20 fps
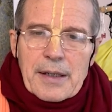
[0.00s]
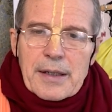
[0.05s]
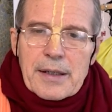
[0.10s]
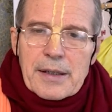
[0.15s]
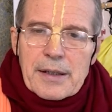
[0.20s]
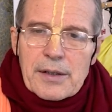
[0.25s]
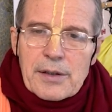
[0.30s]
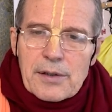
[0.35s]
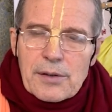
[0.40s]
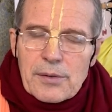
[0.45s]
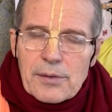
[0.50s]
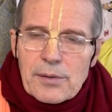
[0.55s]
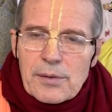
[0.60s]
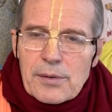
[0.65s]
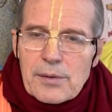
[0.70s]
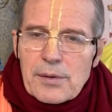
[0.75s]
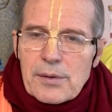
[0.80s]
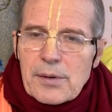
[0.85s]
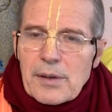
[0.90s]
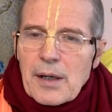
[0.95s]

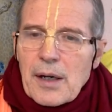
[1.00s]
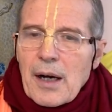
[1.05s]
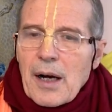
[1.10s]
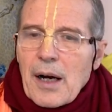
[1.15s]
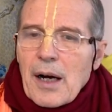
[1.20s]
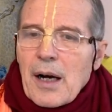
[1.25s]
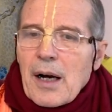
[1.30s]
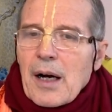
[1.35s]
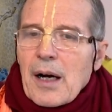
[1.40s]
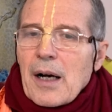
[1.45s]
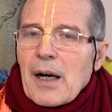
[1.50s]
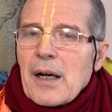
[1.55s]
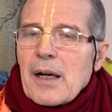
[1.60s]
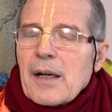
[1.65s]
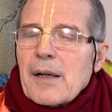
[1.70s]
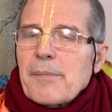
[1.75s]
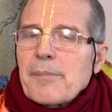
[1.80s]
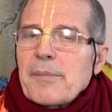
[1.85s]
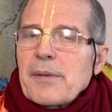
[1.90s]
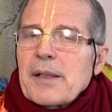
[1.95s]
you
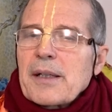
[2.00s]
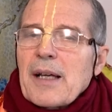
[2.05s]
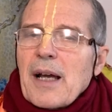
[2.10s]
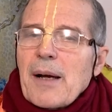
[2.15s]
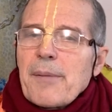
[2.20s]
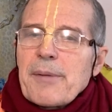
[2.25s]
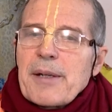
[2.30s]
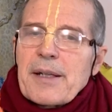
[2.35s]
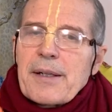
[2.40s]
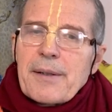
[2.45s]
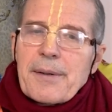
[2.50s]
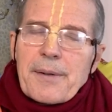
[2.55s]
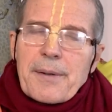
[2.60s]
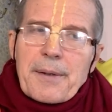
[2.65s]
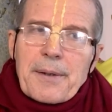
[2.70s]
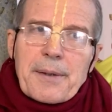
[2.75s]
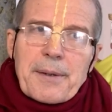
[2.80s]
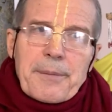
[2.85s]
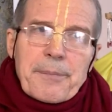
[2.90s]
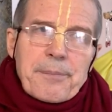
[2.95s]
are becoming
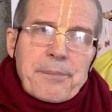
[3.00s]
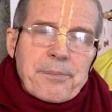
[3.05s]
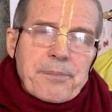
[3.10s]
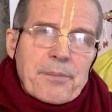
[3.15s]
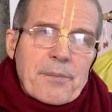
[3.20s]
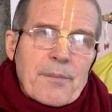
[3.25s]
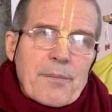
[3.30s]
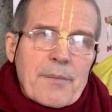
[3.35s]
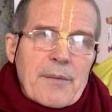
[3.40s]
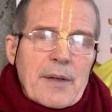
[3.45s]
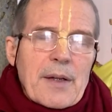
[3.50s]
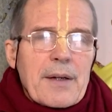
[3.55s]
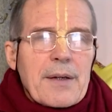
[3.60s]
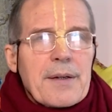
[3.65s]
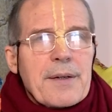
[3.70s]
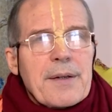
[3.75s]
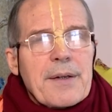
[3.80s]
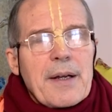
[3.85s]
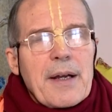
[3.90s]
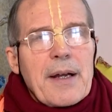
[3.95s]

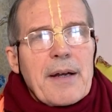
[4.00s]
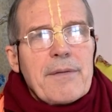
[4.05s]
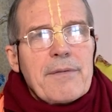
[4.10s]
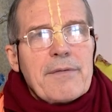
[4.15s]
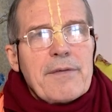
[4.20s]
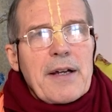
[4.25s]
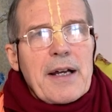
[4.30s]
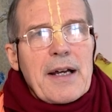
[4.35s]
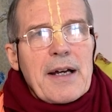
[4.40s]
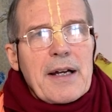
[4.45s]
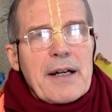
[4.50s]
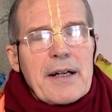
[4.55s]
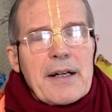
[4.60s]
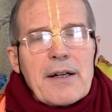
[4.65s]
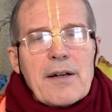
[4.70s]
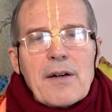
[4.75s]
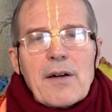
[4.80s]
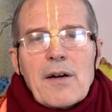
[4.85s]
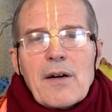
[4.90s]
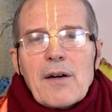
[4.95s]
aware
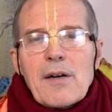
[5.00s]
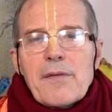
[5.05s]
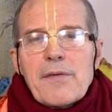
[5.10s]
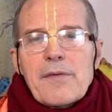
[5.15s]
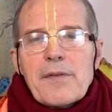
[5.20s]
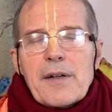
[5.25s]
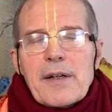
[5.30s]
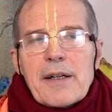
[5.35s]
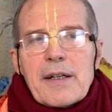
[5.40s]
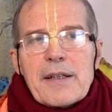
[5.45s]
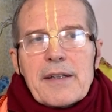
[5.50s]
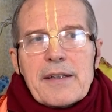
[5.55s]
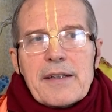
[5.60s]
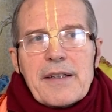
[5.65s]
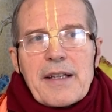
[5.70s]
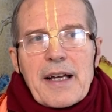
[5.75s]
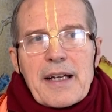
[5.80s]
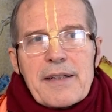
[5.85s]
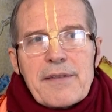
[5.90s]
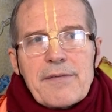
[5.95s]
of
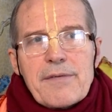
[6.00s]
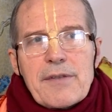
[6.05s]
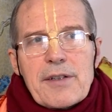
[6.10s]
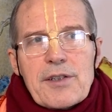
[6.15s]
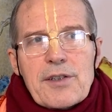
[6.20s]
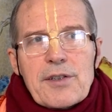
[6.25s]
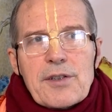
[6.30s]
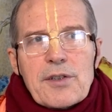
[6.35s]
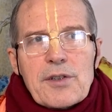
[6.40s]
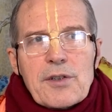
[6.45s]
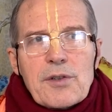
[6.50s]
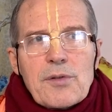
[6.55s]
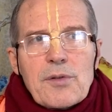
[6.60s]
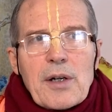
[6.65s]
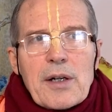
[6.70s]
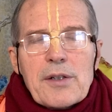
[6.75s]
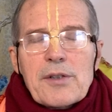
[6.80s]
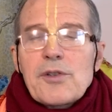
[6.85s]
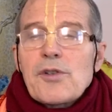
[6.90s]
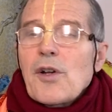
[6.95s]
that which you
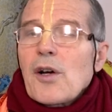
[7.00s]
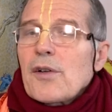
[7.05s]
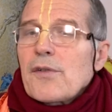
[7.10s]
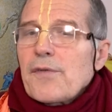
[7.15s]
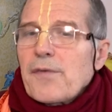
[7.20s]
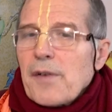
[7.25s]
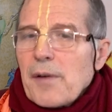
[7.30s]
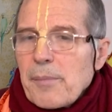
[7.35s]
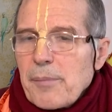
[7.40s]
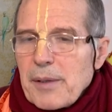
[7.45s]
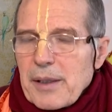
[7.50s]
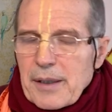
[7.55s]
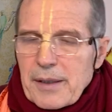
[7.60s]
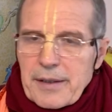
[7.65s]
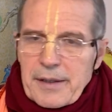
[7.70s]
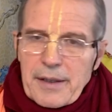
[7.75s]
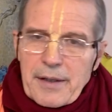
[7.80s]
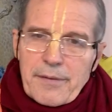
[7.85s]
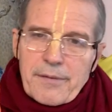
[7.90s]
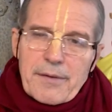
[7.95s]
are not
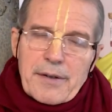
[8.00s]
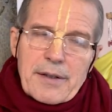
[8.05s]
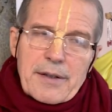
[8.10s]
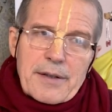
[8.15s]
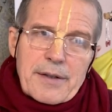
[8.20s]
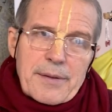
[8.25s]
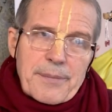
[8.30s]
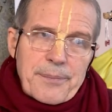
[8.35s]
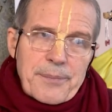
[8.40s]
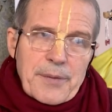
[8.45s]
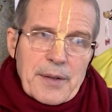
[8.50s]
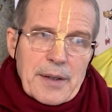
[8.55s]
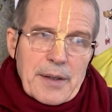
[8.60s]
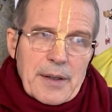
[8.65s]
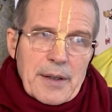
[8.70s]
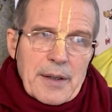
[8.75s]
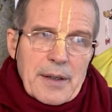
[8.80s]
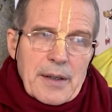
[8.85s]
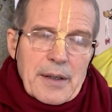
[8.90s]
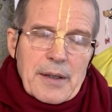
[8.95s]
familiar with.
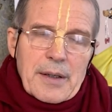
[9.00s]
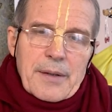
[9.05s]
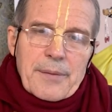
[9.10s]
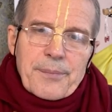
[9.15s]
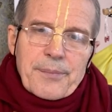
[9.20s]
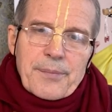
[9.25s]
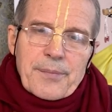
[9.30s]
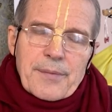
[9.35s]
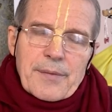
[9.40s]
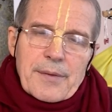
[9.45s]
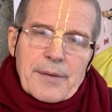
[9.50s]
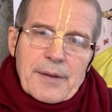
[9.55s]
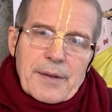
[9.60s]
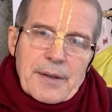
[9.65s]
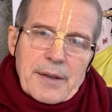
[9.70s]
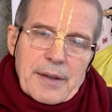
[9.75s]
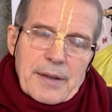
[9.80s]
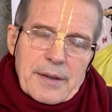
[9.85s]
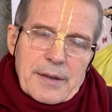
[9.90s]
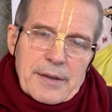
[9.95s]

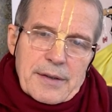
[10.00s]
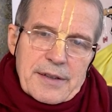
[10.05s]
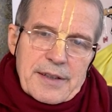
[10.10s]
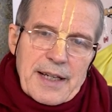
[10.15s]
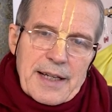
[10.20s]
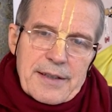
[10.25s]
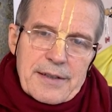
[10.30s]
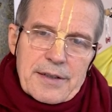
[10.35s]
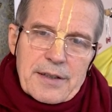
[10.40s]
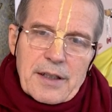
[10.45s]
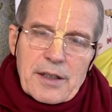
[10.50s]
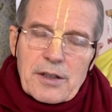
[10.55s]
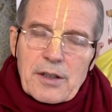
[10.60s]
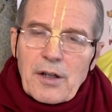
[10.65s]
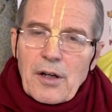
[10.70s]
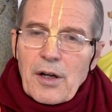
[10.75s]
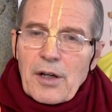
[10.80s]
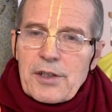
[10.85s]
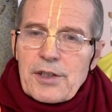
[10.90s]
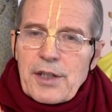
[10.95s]
In Sanskrit
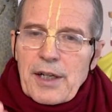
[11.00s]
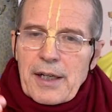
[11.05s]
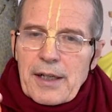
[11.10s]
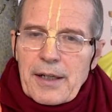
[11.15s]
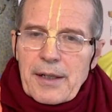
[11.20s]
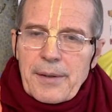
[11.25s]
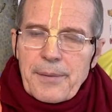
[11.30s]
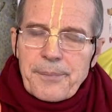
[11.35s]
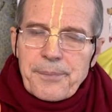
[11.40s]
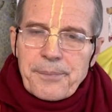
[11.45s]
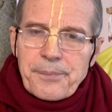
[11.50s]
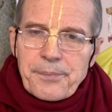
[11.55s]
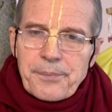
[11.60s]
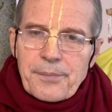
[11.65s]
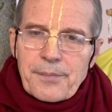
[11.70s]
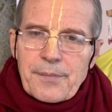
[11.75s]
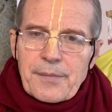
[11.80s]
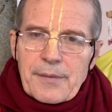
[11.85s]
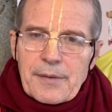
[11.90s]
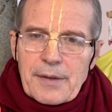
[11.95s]
logic,
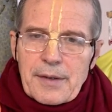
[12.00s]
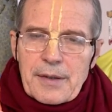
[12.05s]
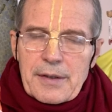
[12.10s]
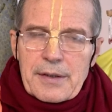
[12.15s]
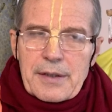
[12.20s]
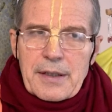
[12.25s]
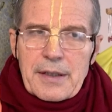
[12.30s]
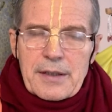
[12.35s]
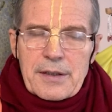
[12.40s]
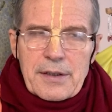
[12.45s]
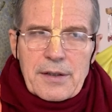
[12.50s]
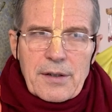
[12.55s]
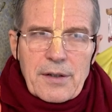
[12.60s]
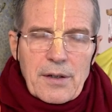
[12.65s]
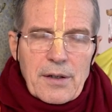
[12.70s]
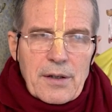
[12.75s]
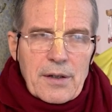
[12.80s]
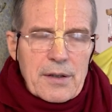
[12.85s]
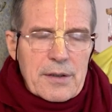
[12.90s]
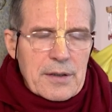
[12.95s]
this is
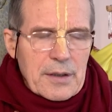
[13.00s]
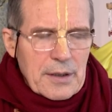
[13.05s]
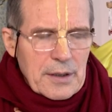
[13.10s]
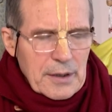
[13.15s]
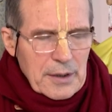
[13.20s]
called